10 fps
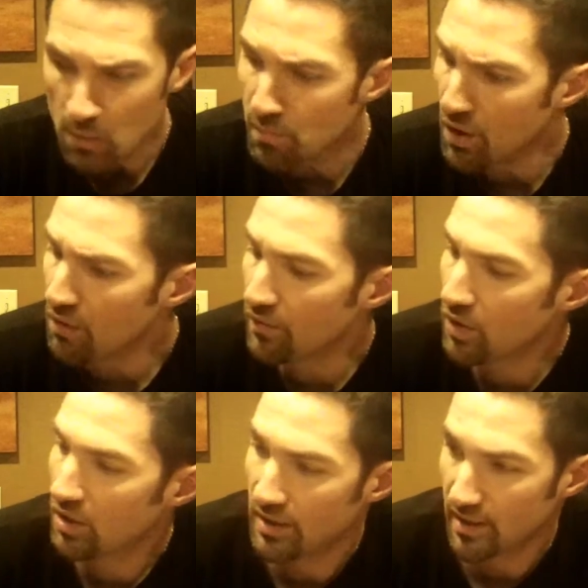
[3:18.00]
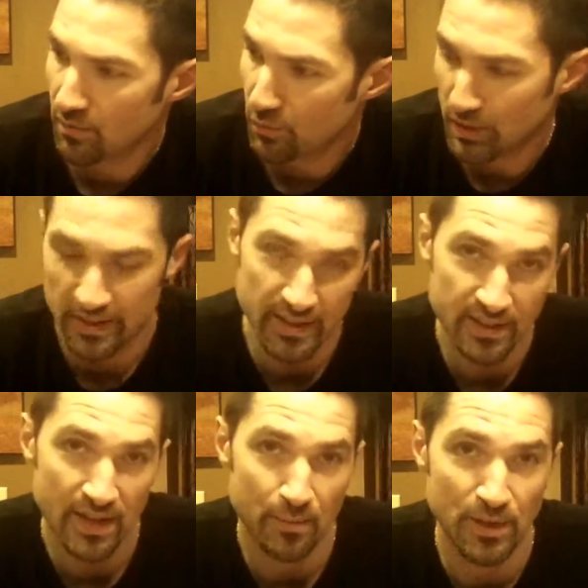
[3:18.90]
But overall, like a really
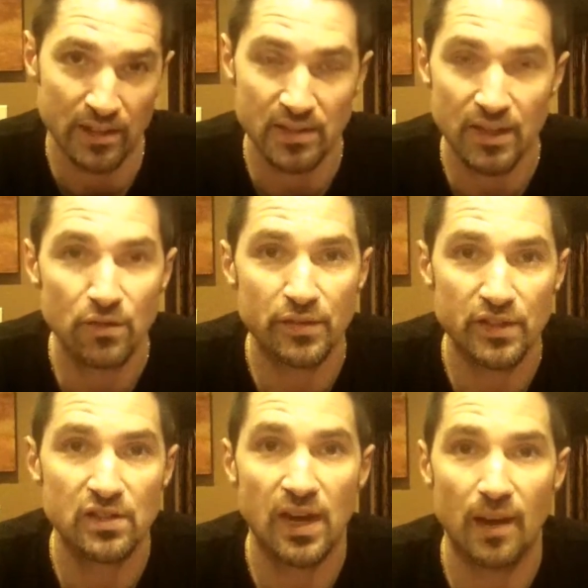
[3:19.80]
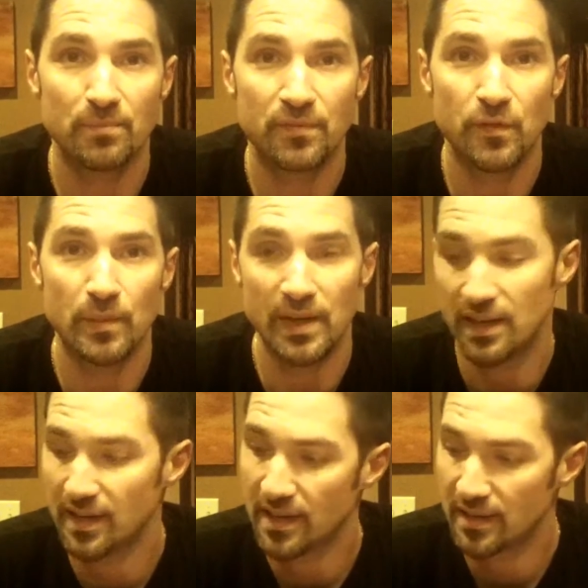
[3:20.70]
nice Cabernet. It's not over the top for me,
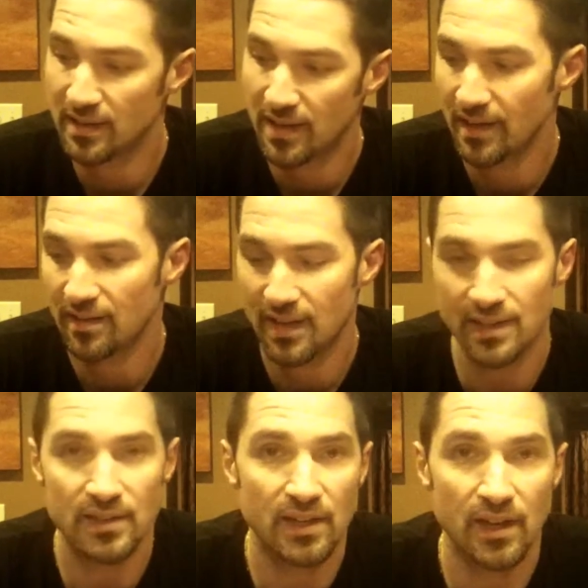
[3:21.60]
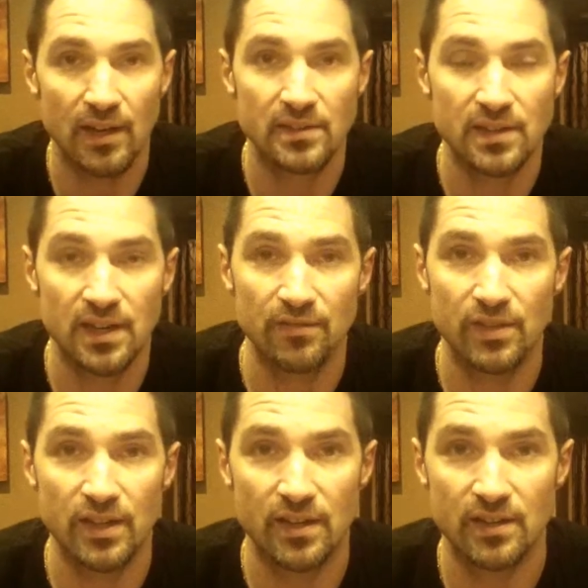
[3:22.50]
and I kind of like that. Uh, it's kind of
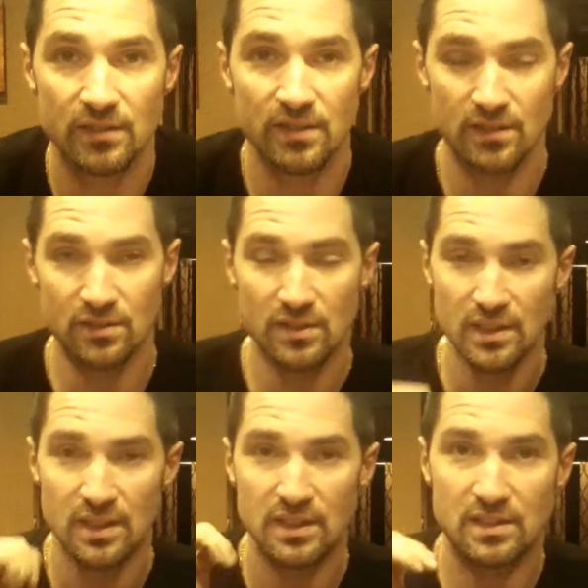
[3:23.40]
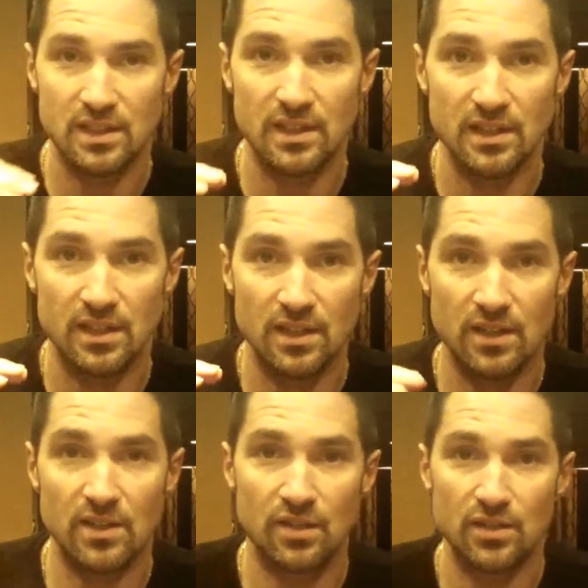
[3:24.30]
like it's it's it's hitting a, a,
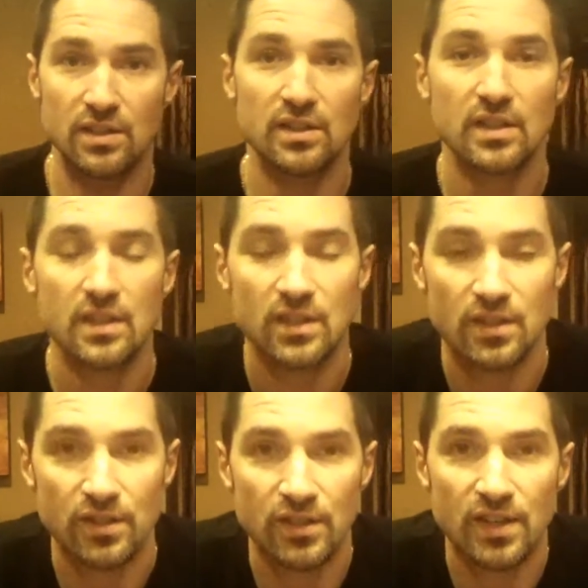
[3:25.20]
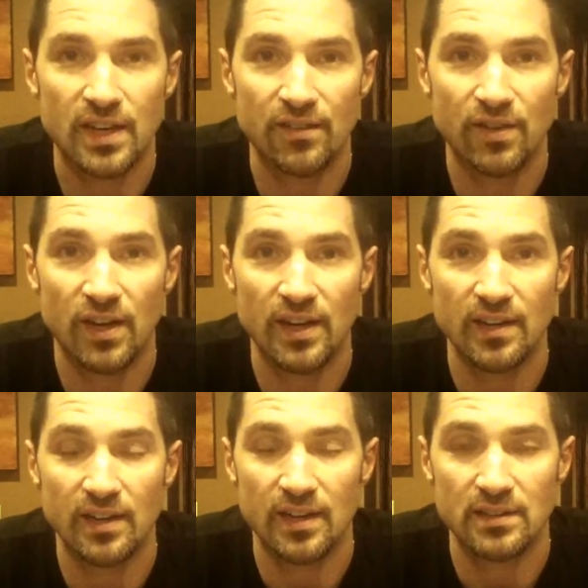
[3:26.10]
a, good a good kind of
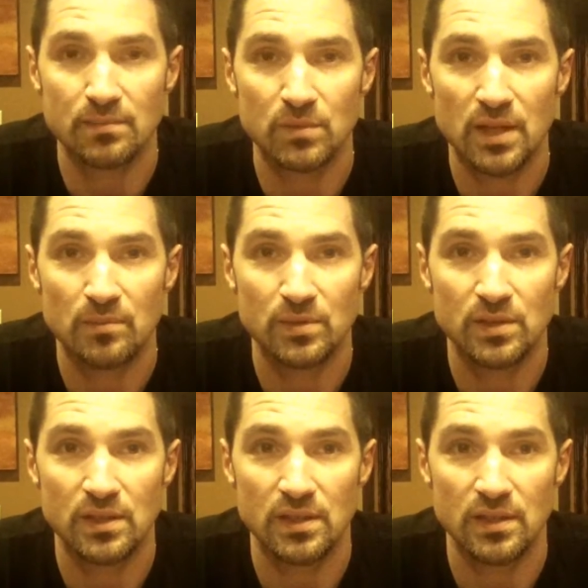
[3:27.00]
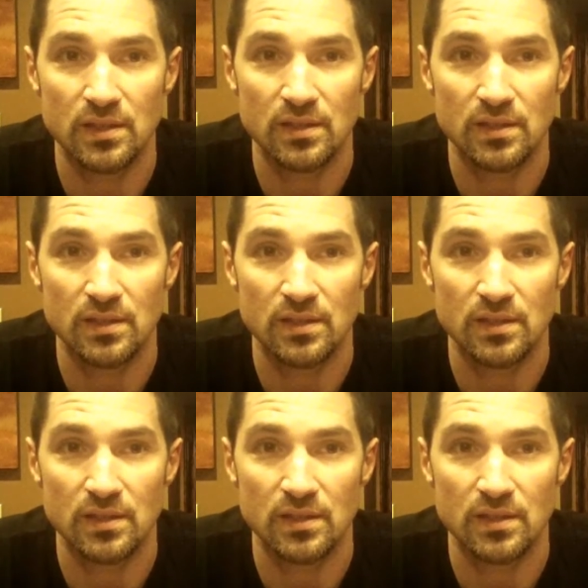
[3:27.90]
height. Uh, sometimes the